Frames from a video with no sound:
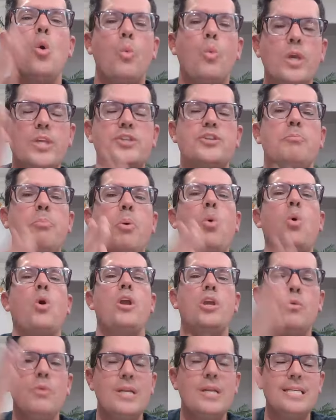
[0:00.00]
we support
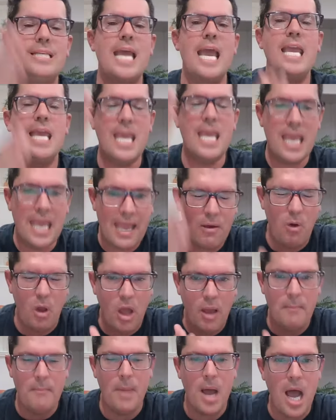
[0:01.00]
you in taking out
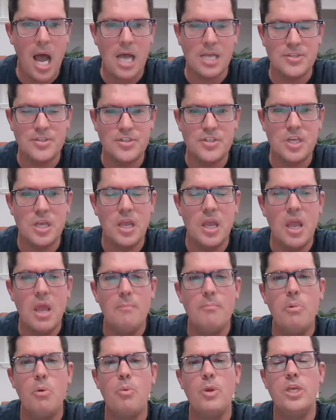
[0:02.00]
Hamas,
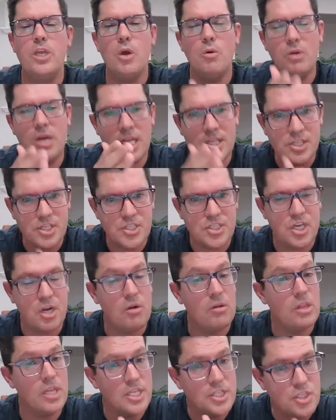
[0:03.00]
but we don't
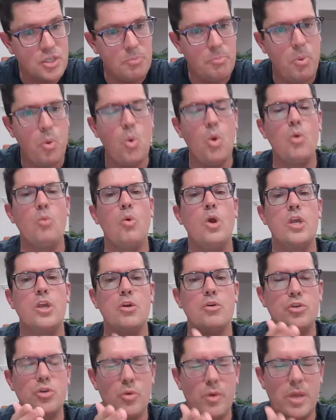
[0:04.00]
necessarily support what
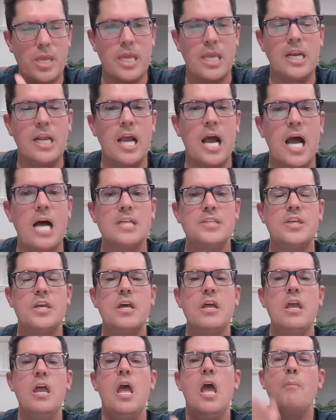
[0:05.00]
you're doing in Gaza,
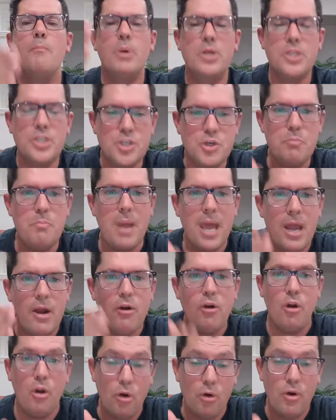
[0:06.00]
but you better
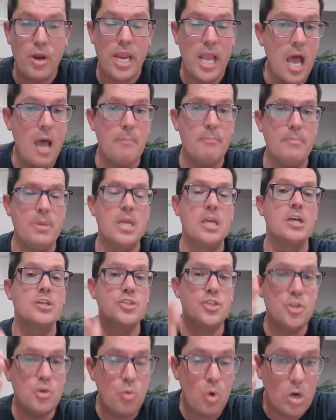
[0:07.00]
hurry up because
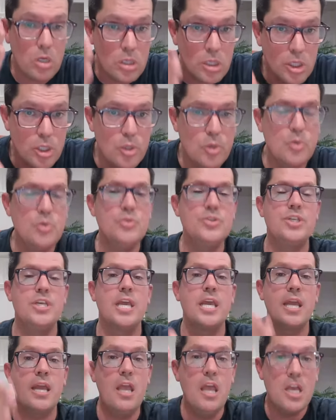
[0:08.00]
you are
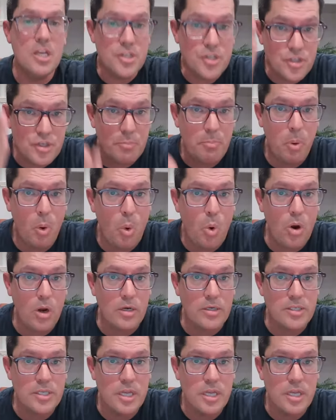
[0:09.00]
losing support,